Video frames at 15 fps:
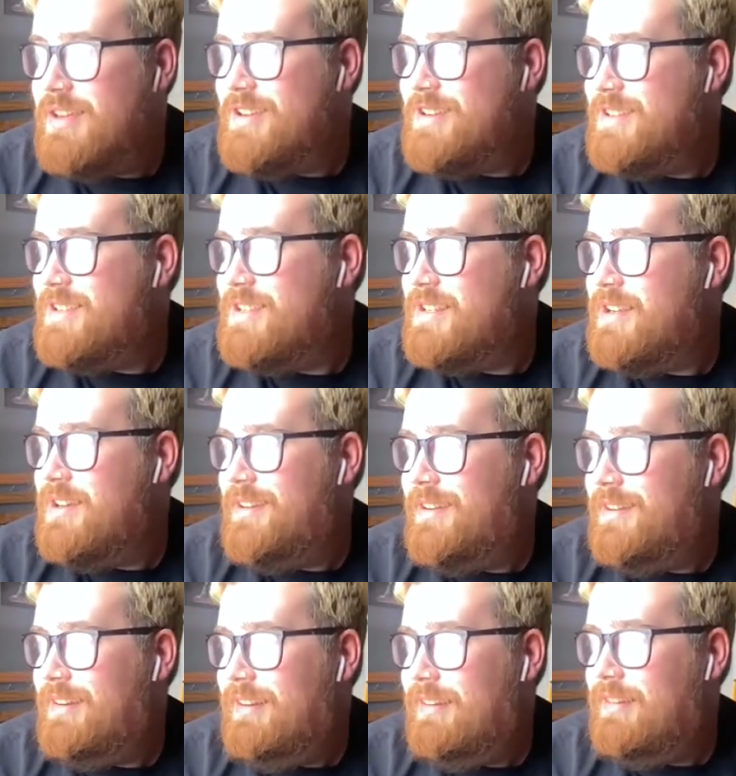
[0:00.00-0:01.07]
it's
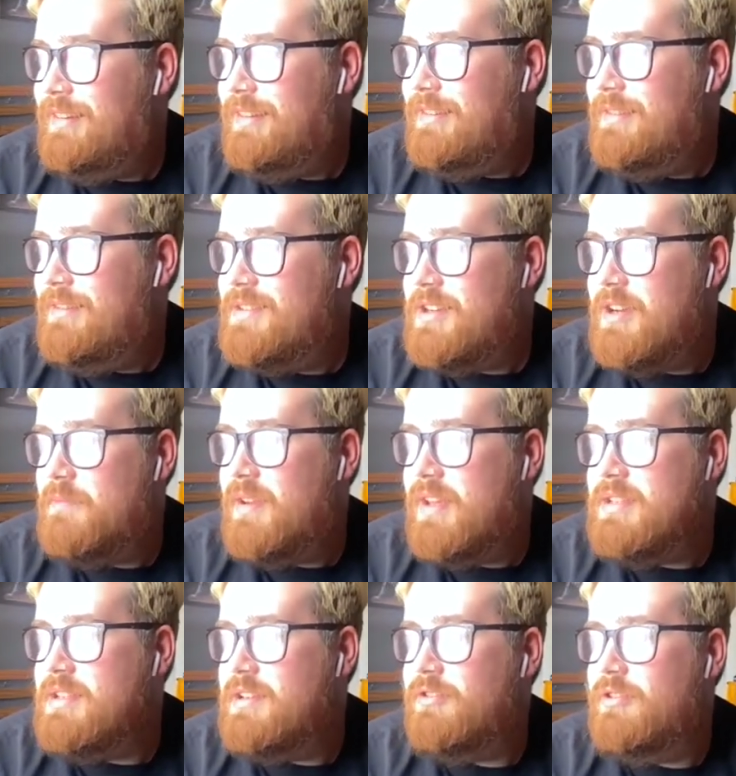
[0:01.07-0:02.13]
still certain
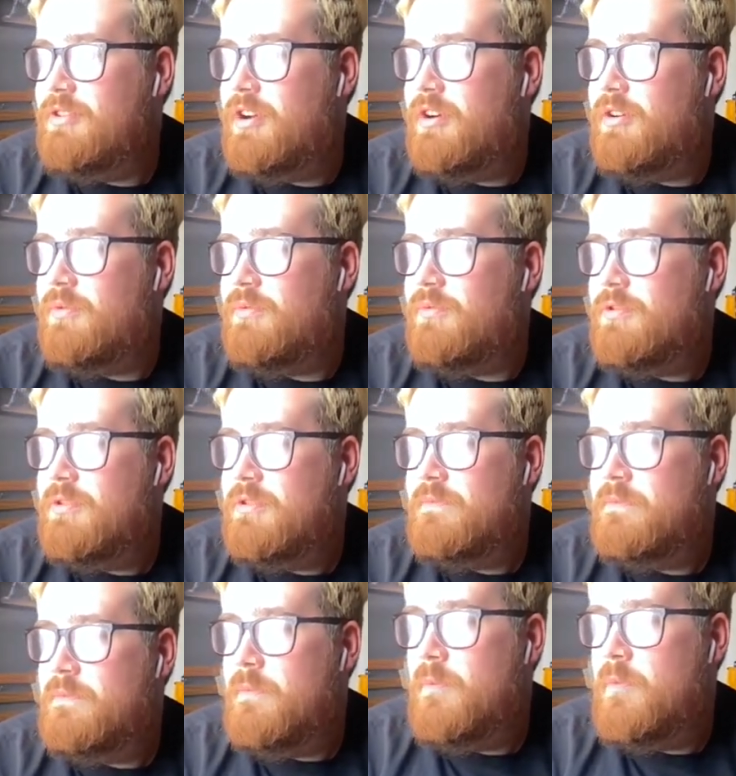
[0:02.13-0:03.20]
places you couldn't go
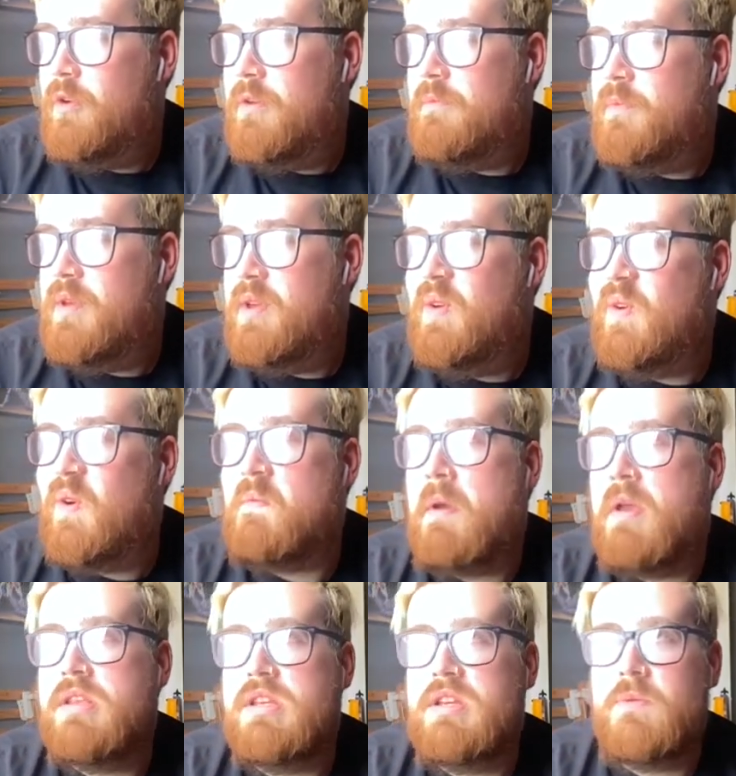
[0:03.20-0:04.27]
and be
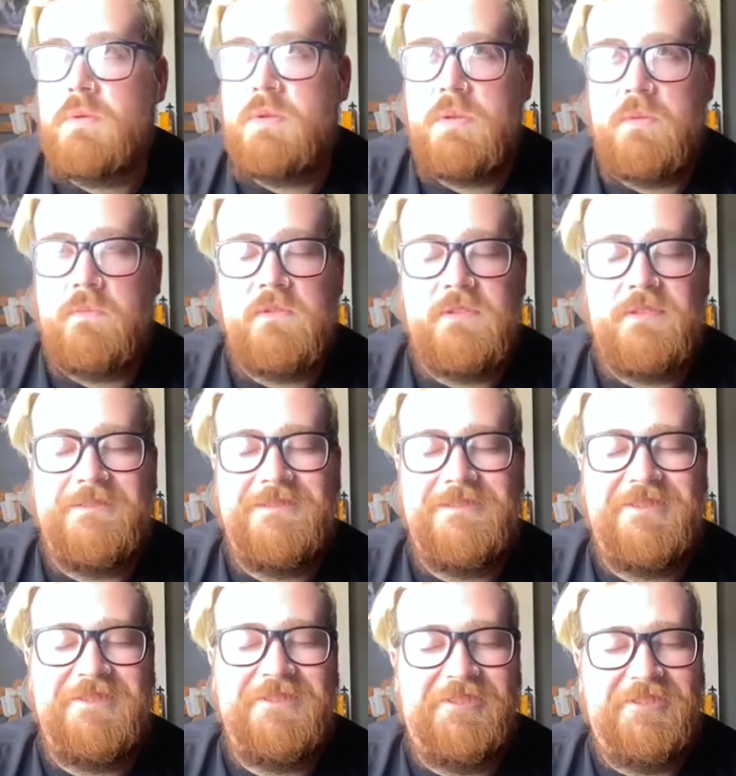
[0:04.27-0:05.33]
romantic with someone.
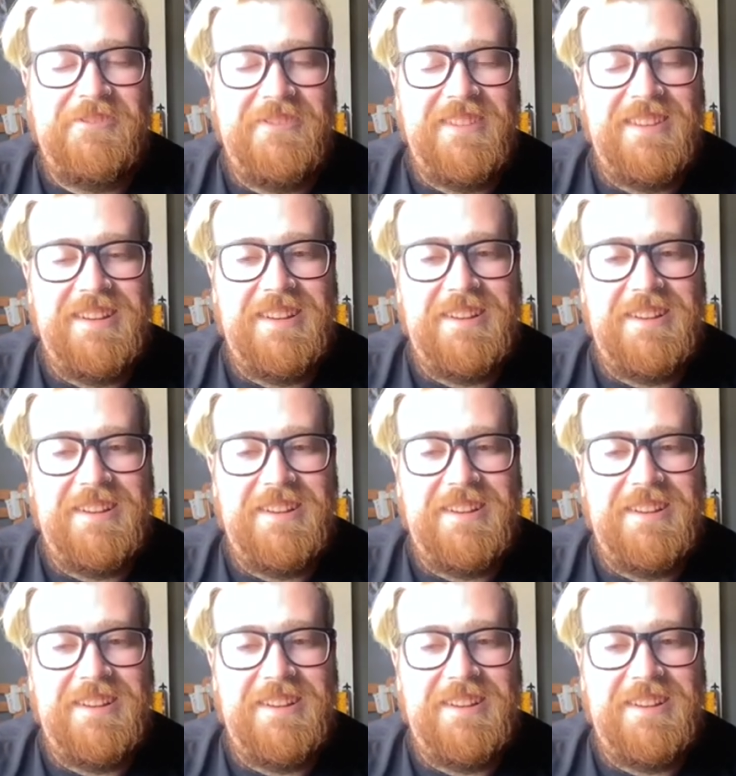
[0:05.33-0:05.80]
You know what I mean?